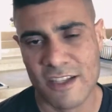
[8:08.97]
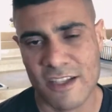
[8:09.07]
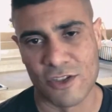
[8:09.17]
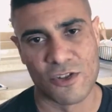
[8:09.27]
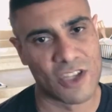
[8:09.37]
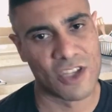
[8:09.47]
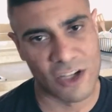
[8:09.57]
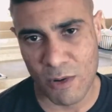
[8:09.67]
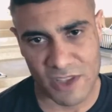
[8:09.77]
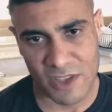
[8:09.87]
So you're just gonna
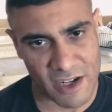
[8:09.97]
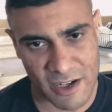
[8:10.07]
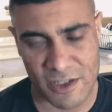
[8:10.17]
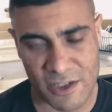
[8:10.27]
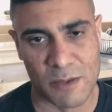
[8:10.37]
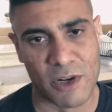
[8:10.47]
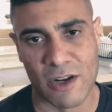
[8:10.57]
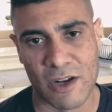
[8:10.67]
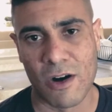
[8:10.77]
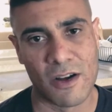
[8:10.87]
go in there, you're gonna
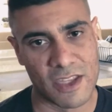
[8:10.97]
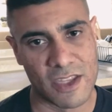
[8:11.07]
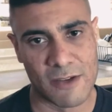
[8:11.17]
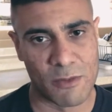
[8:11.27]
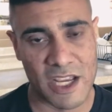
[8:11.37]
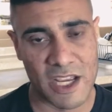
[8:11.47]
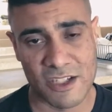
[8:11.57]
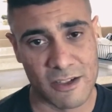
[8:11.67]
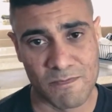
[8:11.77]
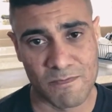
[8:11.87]
bring all the
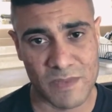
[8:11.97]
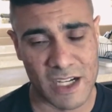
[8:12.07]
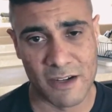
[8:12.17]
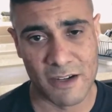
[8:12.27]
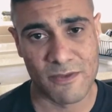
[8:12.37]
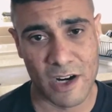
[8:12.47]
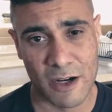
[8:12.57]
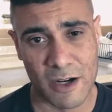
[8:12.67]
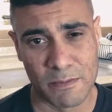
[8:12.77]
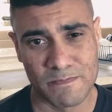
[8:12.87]
information
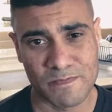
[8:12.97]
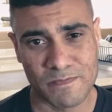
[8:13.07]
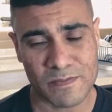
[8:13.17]
from